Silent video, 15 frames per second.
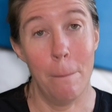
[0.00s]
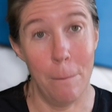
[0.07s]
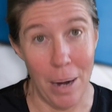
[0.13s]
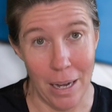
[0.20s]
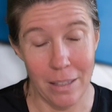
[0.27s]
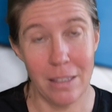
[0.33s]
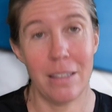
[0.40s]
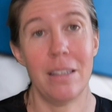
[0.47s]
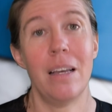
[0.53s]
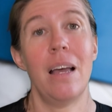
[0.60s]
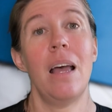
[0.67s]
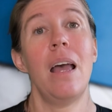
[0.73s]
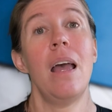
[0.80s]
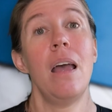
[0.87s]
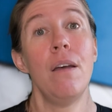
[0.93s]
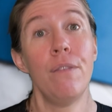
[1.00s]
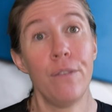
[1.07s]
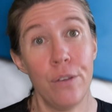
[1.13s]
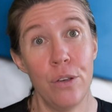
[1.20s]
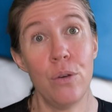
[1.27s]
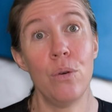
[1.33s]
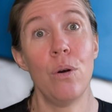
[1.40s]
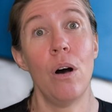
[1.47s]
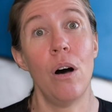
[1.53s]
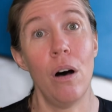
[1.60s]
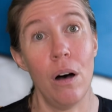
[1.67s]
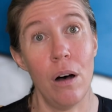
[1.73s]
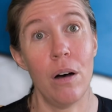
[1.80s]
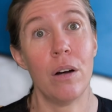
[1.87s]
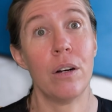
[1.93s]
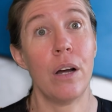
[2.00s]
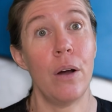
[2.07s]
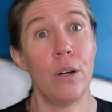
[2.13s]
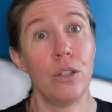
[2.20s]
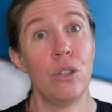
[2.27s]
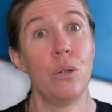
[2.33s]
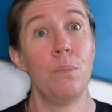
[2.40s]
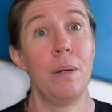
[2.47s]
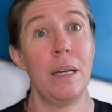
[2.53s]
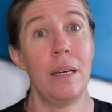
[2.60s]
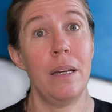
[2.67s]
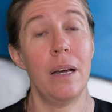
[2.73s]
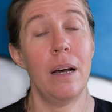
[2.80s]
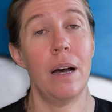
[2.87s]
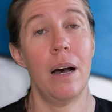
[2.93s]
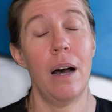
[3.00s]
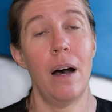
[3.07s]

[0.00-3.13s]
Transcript: But if you are going to be